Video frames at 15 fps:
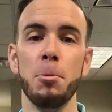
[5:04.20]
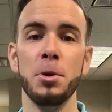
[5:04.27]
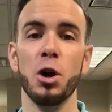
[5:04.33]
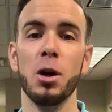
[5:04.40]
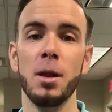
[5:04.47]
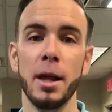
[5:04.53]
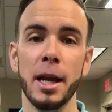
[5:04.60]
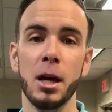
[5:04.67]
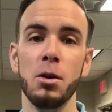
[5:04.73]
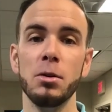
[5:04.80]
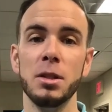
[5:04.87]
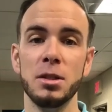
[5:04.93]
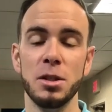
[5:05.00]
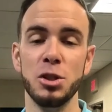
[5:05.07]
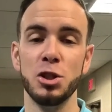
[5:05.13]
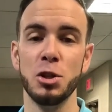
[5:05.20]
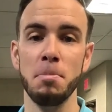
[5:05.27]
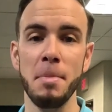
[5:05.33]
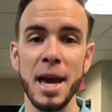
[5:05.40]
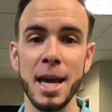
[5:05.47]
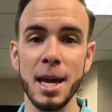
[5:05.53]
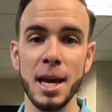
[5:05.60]
your clinical decision
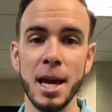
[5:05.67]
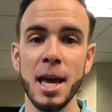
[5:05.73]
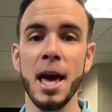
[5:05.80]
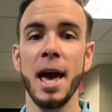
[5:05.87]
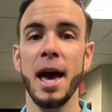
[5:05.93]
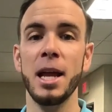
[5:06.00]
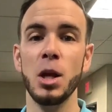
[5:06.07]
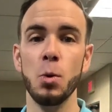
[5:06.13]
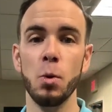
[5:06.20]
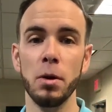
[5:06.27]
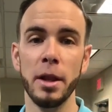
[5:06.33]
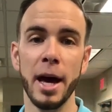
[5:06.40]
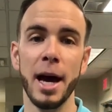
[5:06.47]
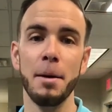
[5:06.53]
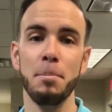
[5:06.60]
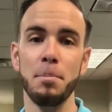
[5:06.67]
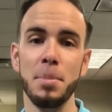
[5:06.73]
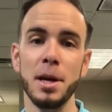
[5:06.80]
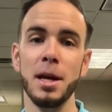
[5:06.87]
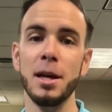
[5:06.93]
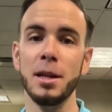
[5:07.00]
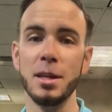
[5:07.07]
making and you will not
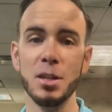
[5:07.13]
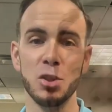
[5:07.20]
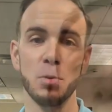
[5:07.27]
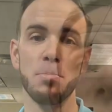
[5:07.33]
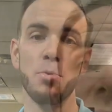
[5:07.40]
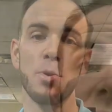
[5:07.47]
be disappointed. In